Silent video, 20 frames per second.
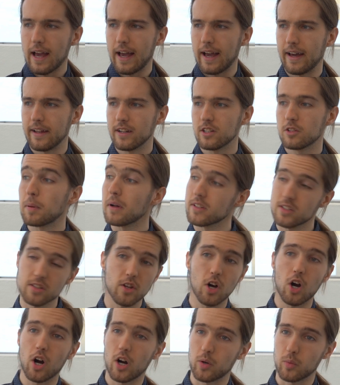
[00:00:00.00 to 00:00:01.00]
And it depends on
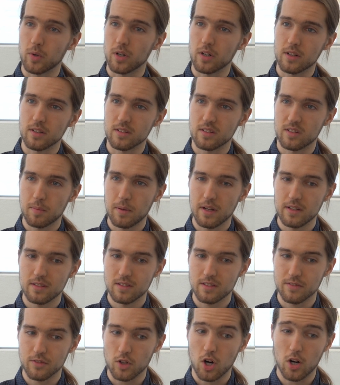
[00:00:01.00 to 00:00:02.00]
the hardware, because it
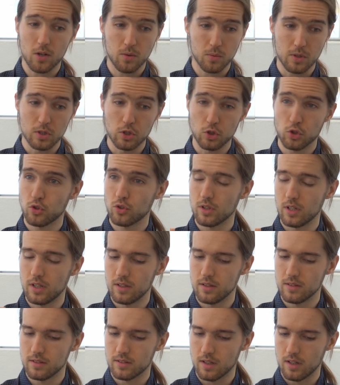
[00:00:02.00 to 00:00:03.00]
depends if the hardware
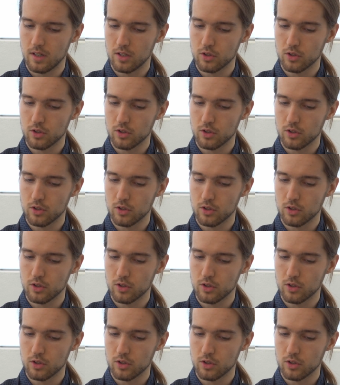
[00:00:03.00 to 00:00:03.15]
is